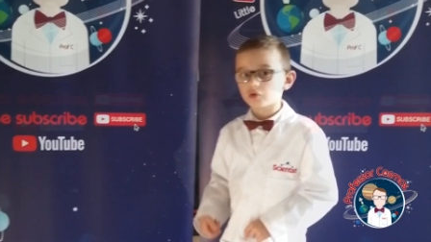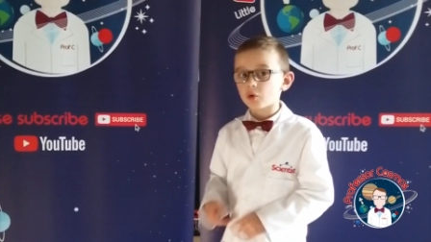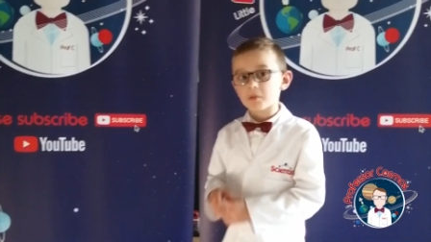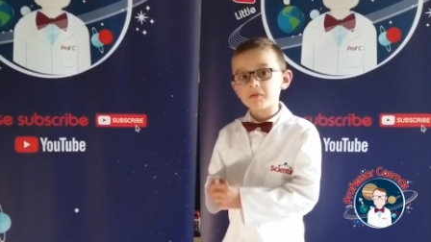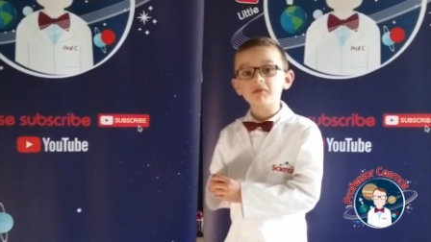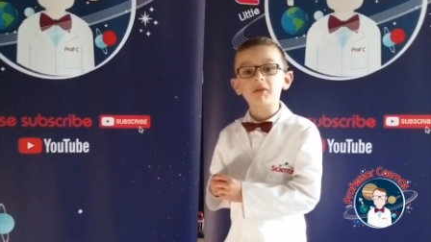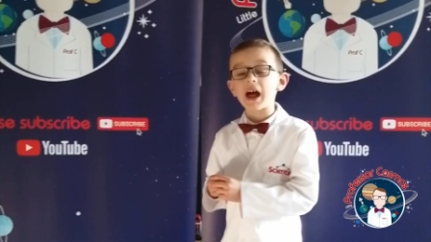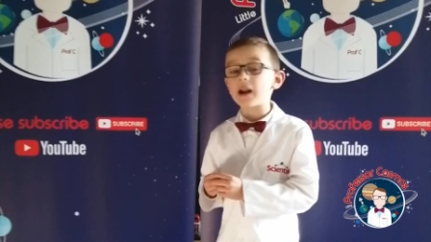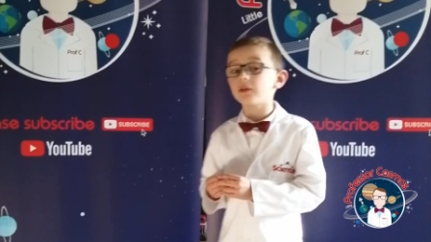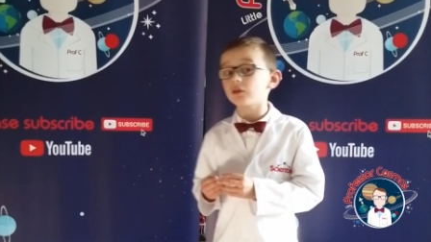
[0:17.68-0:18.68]
to talk
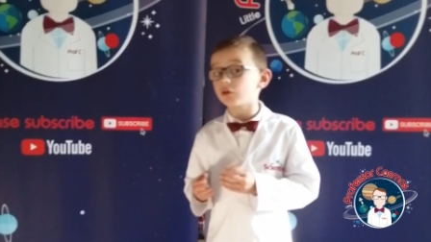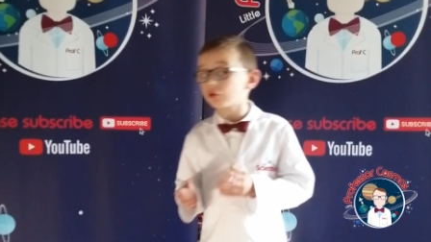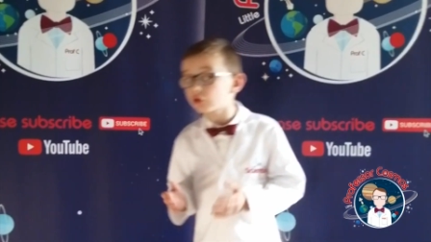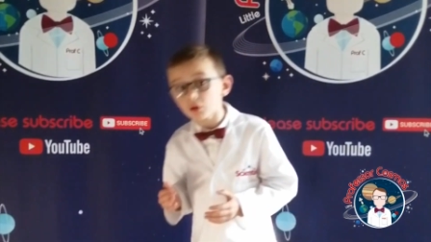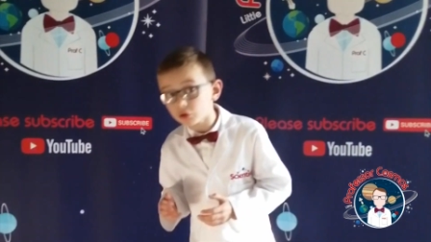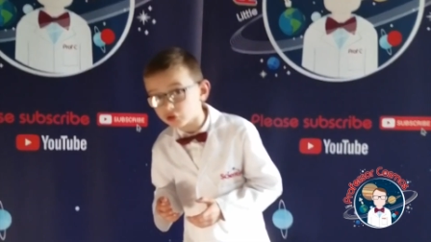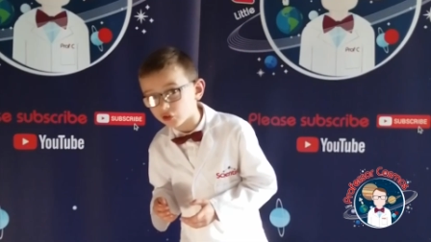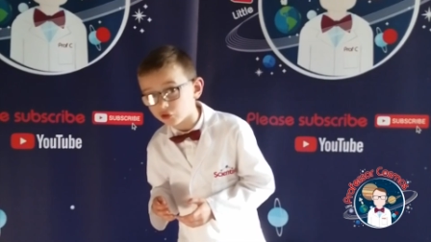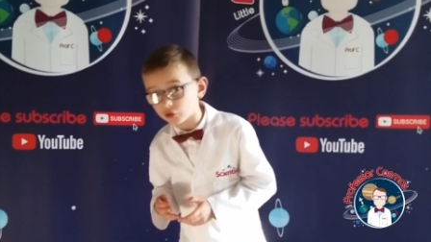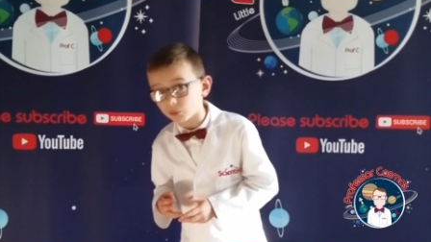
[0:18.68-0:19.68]
about the solar
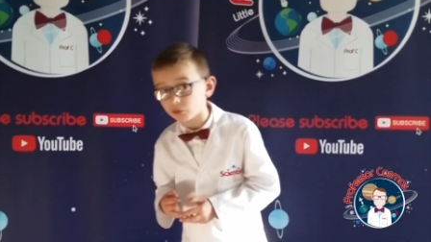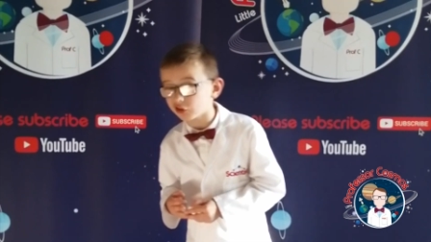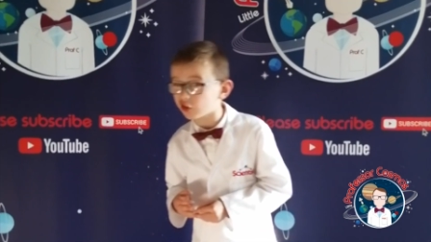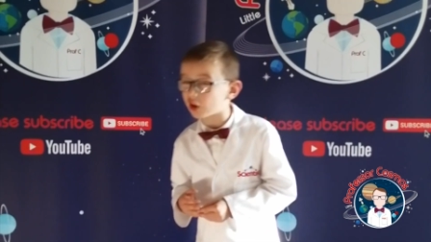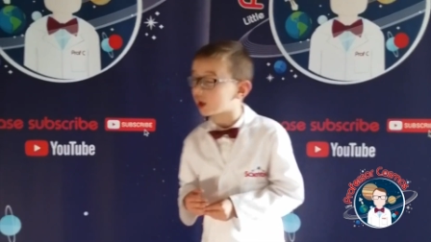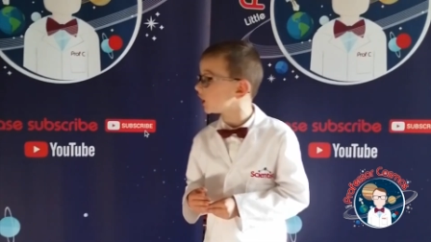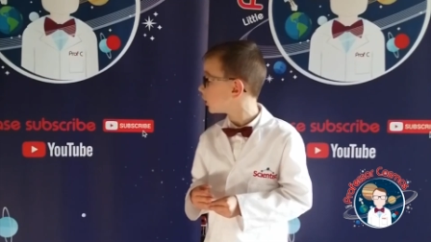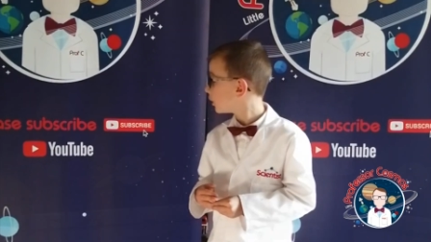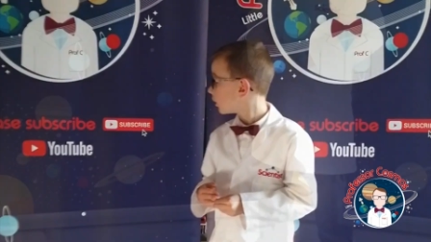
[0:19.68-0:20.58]
system today.